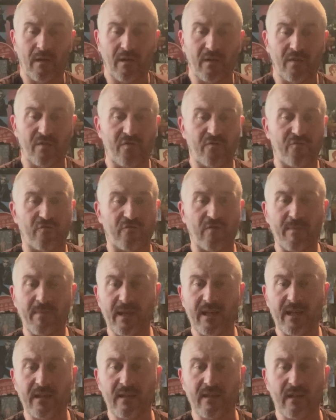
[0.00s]

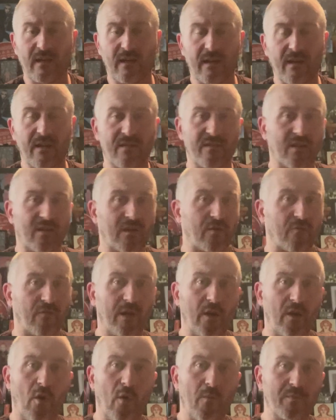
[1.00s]
Streaming is a
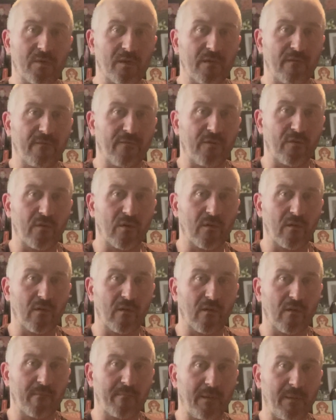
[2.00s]
great option for
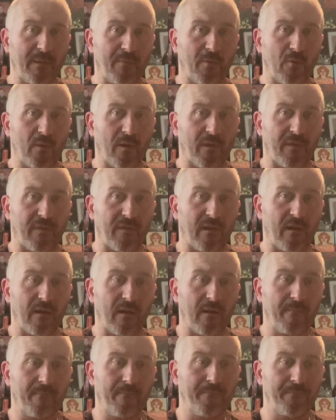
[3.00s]
people with
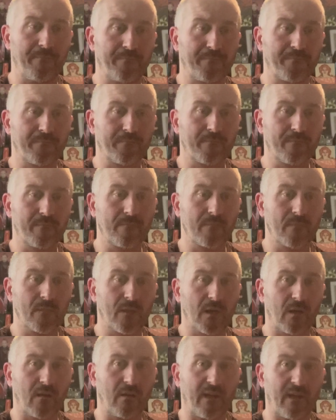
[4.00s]

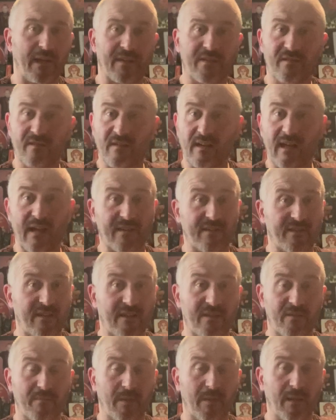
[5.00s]
less
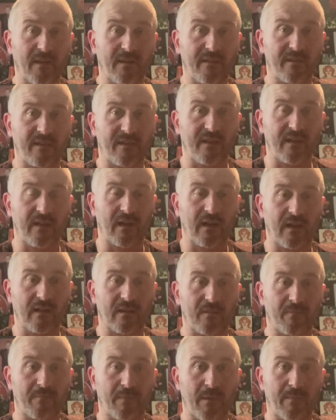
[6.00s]
accessibility
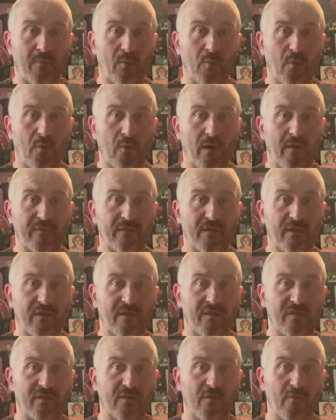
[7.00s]
and people who have to
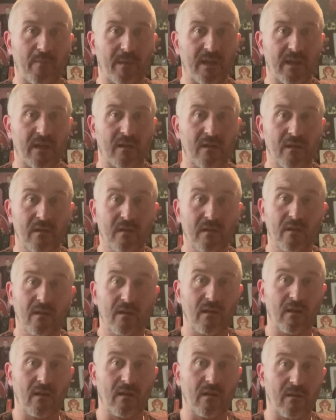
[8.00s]
still be
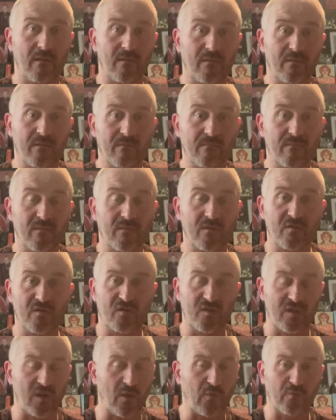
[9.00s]

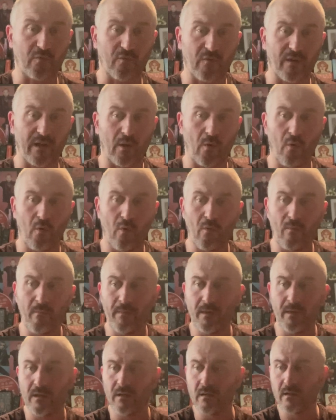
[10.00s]
sheltering at
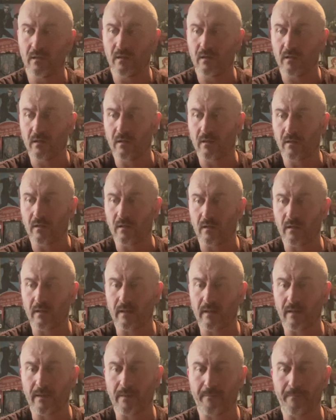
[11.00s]

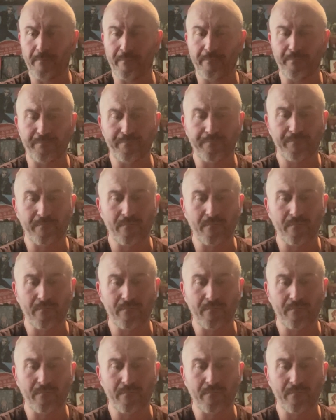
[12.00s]
home.